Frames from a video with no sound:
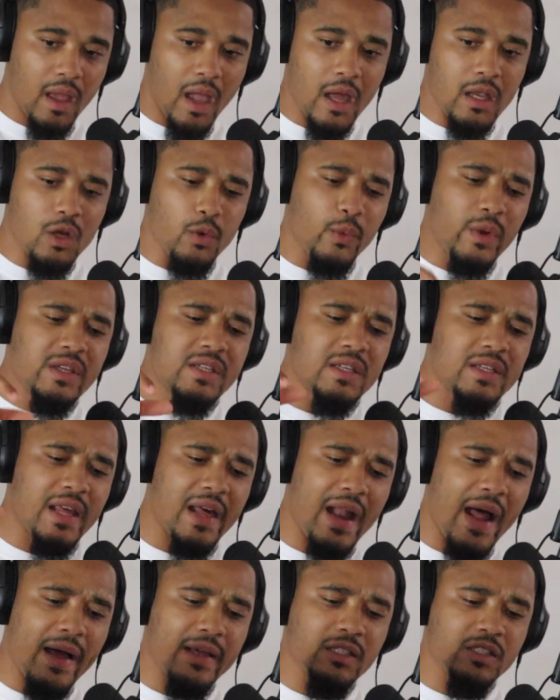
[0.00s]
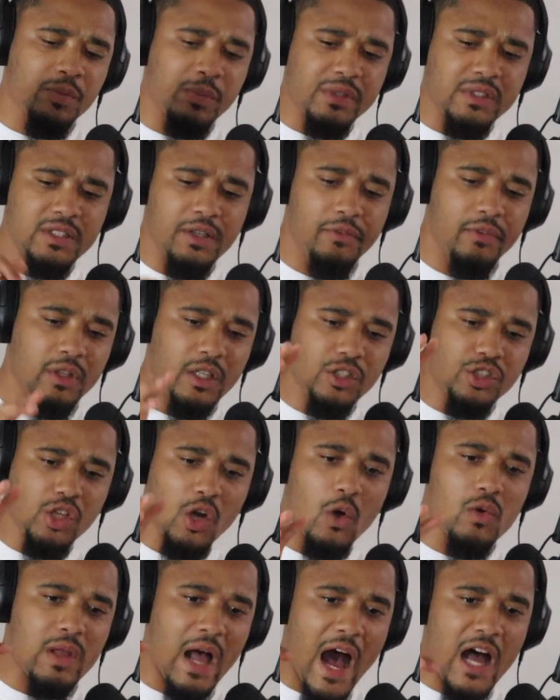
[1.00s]
And the reason that I specifically
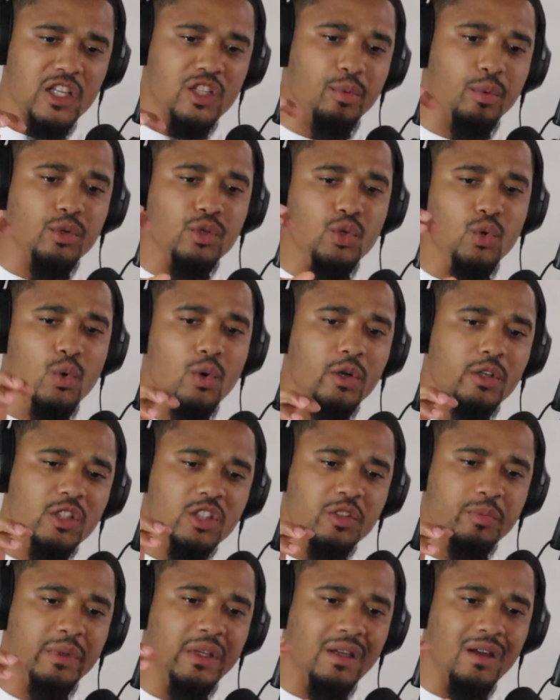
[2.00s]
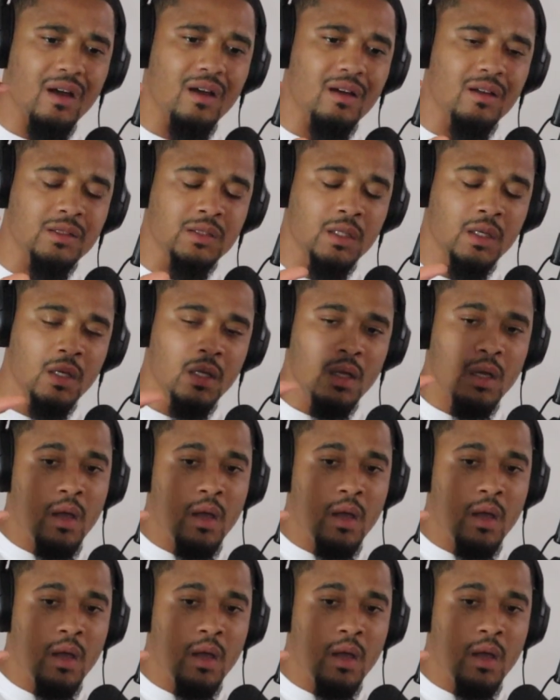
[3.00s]
chose entrepreneurs is because